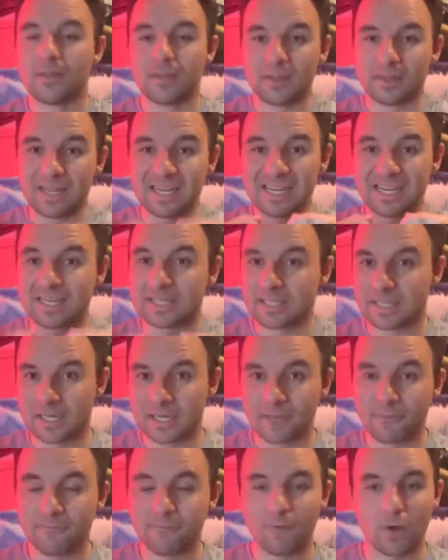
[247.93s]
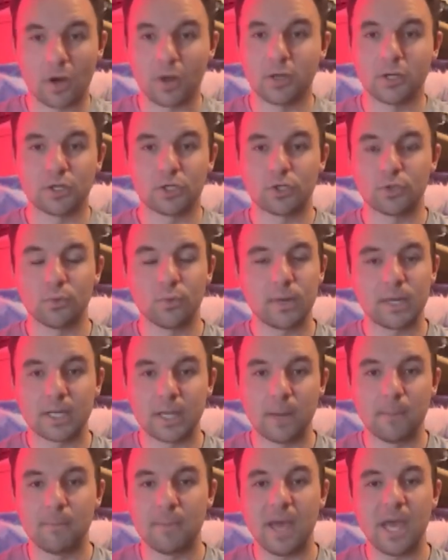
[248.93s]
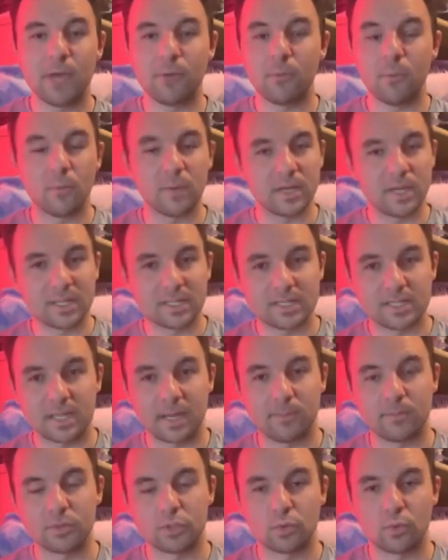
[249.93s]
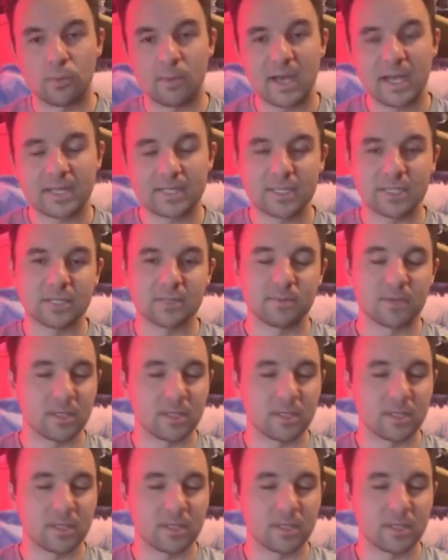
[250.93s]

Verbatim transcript: that the deck is going to get fucking destroyed come May when we get Cyberstorm access.